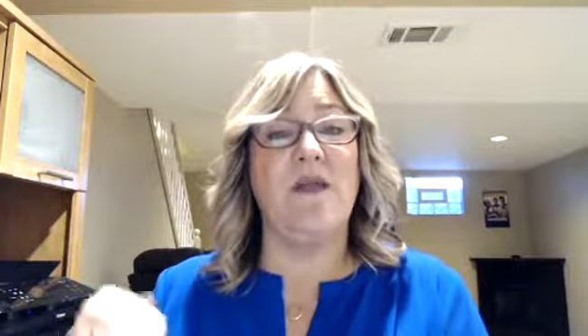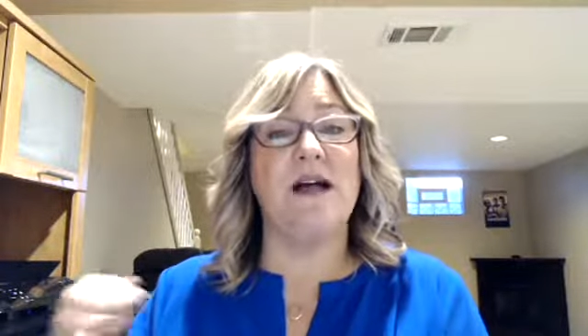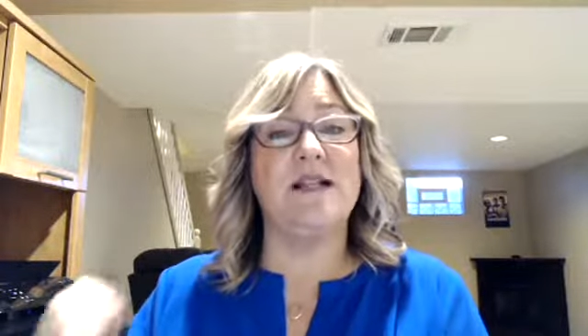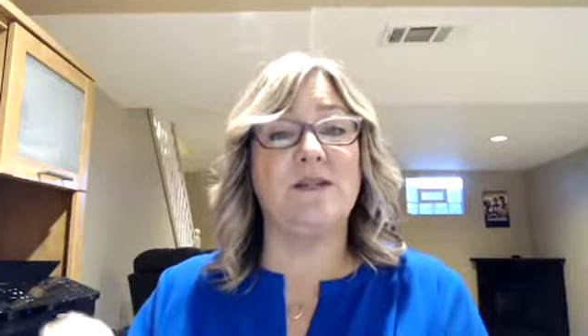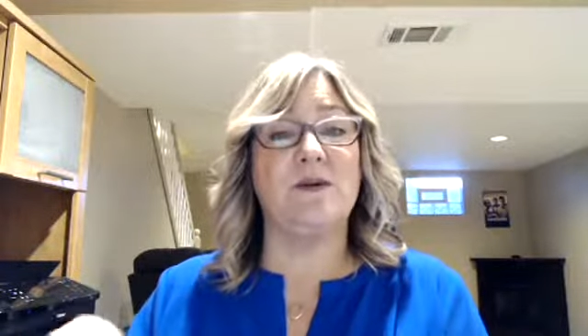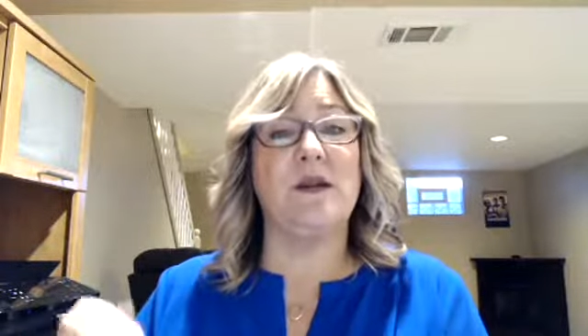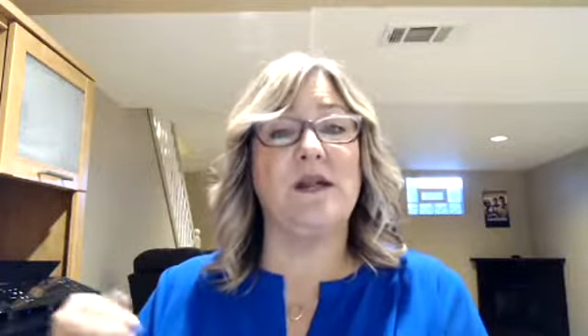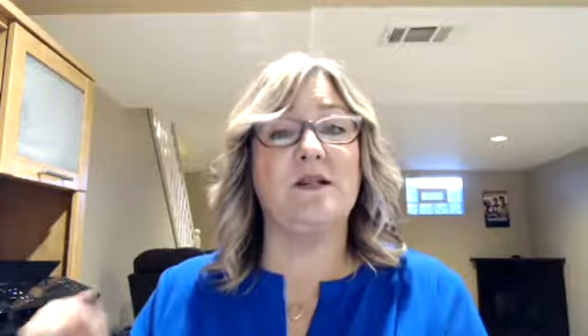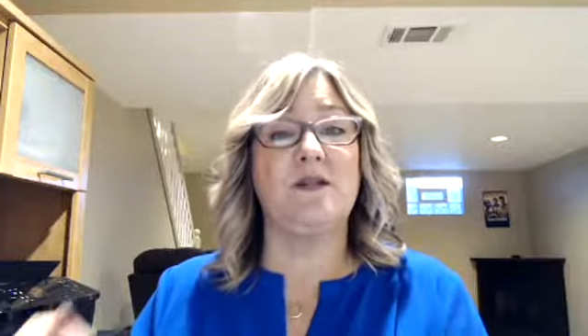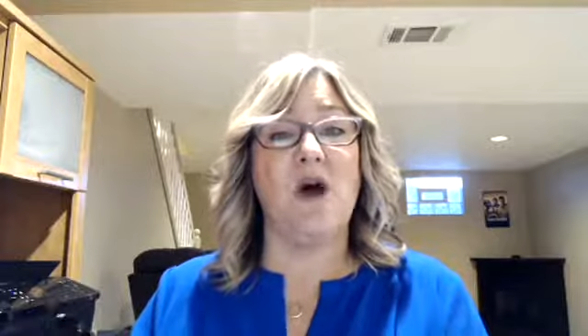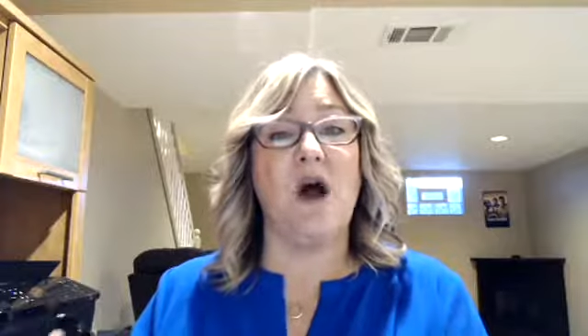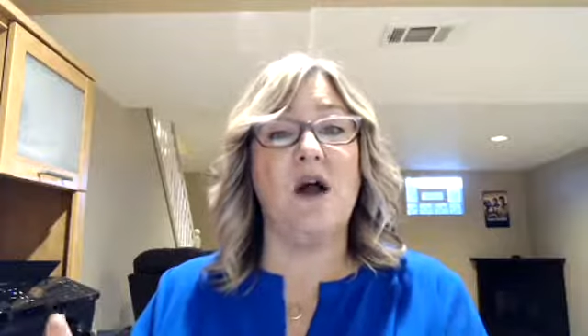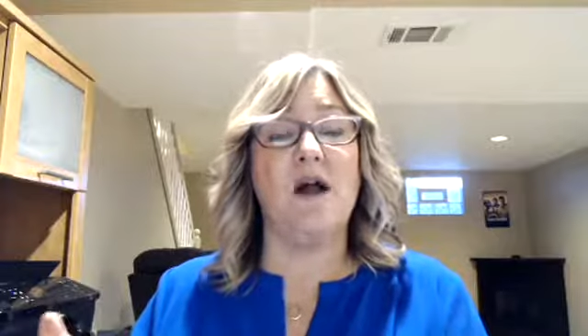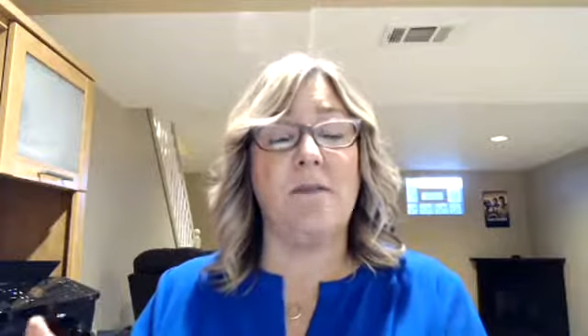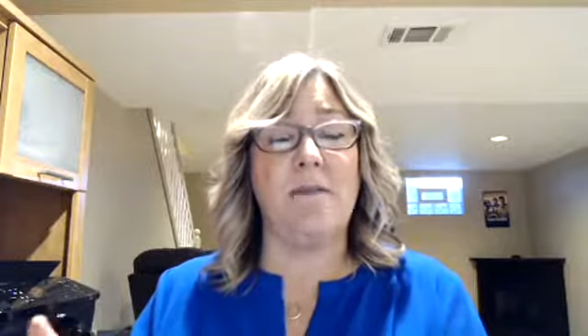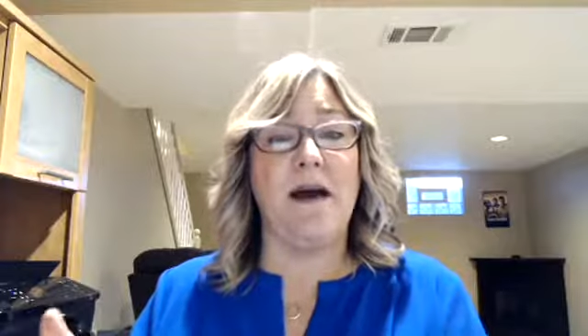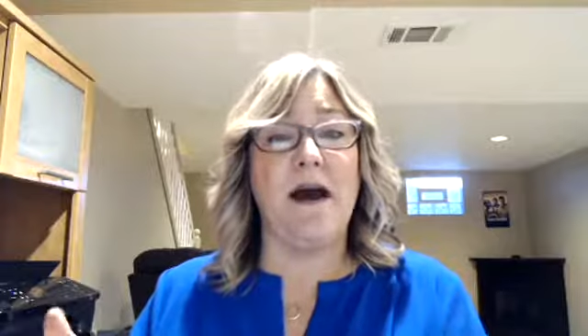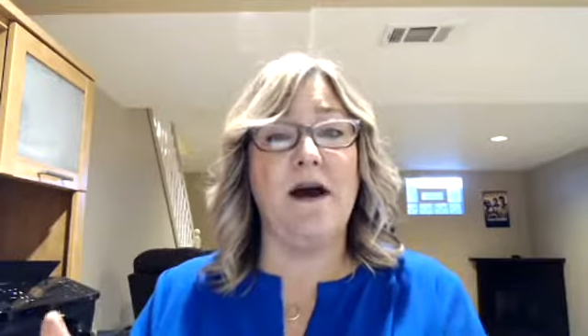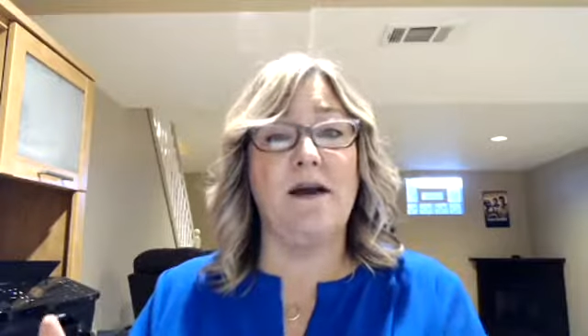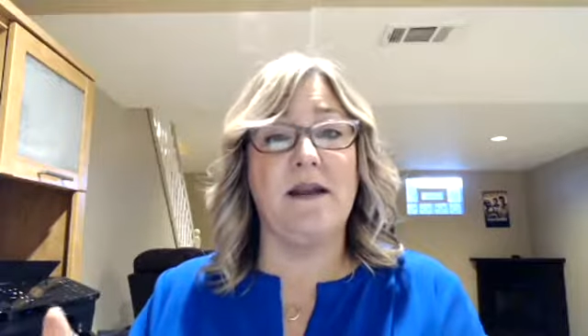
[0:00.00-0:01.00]
that's what I talk
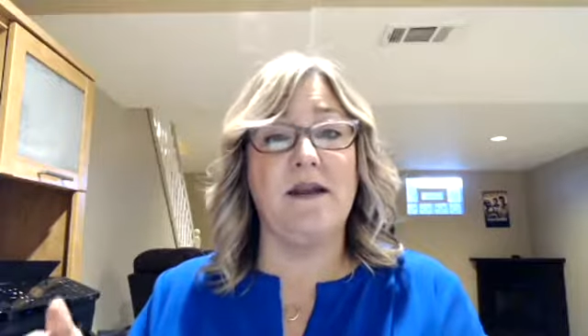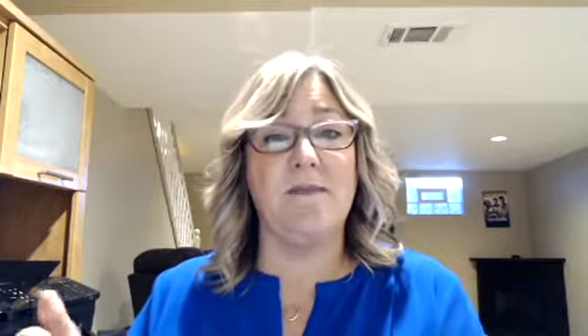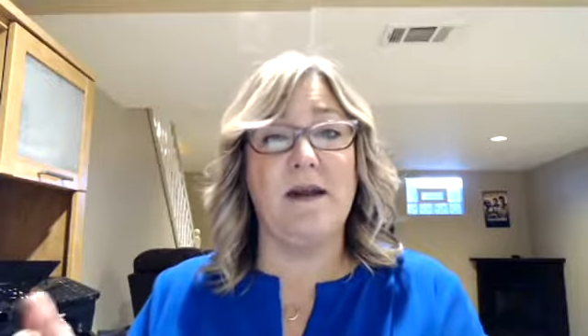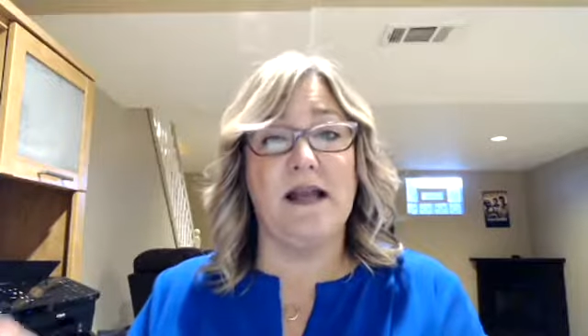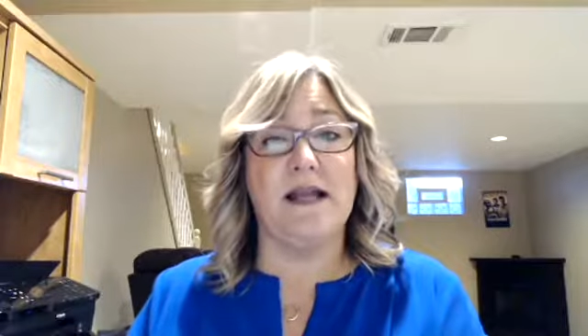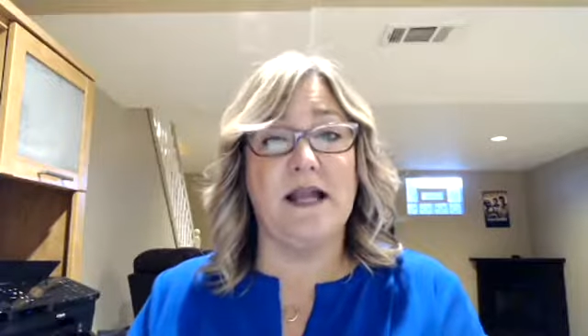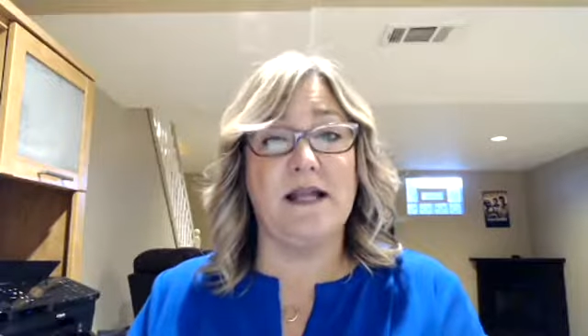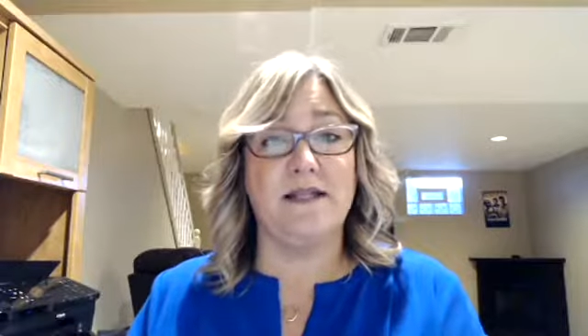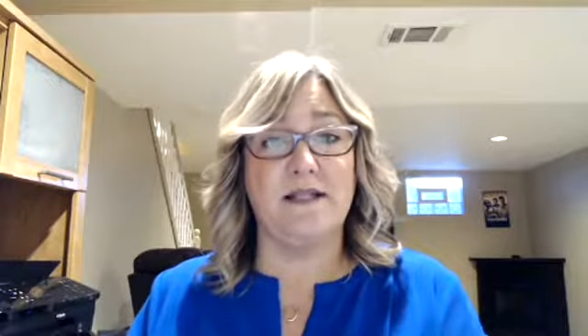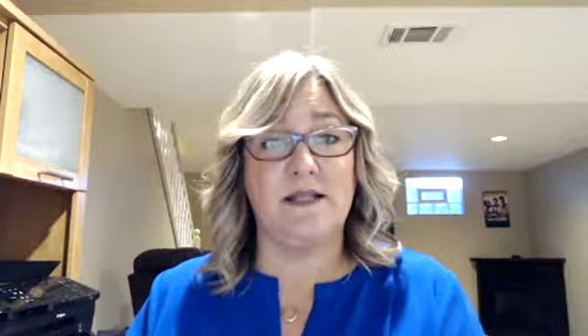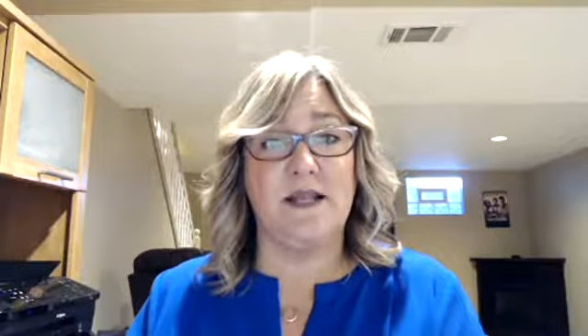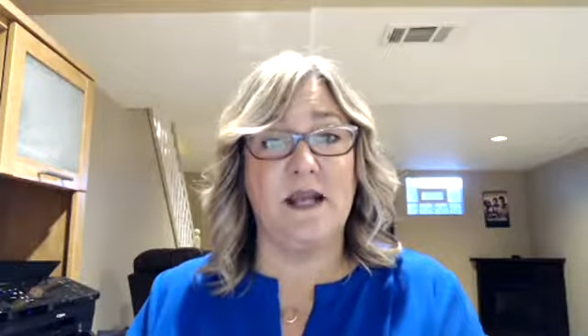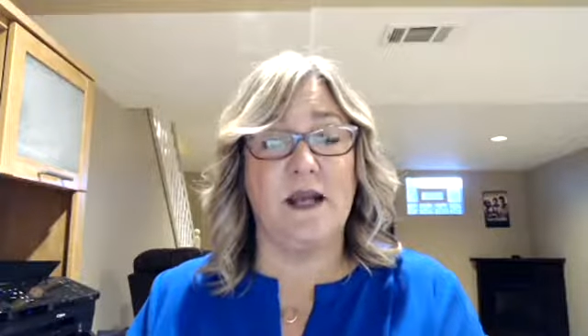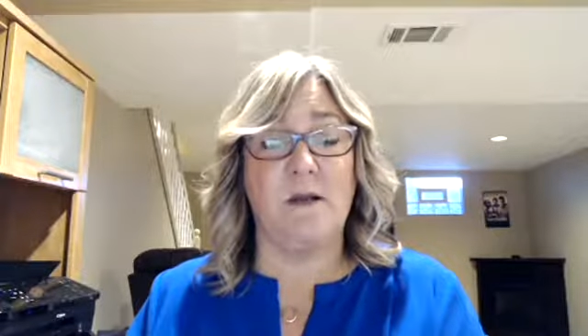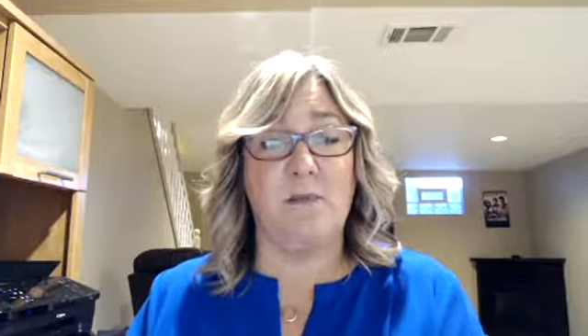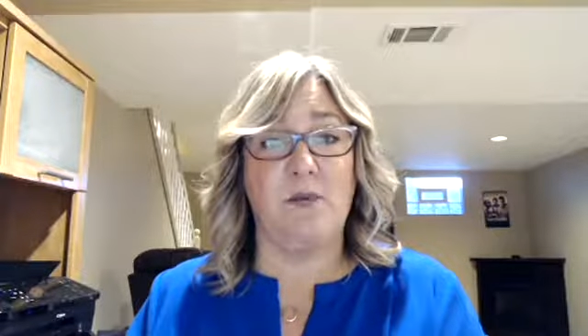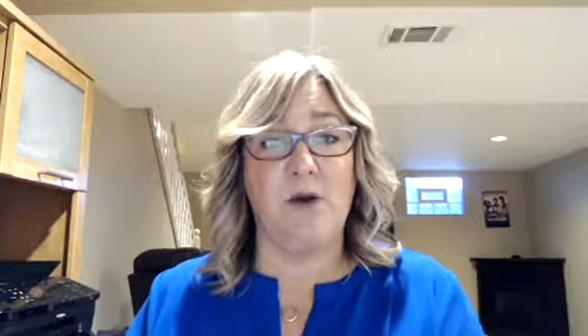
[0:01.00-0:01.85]
about in my Let's Kick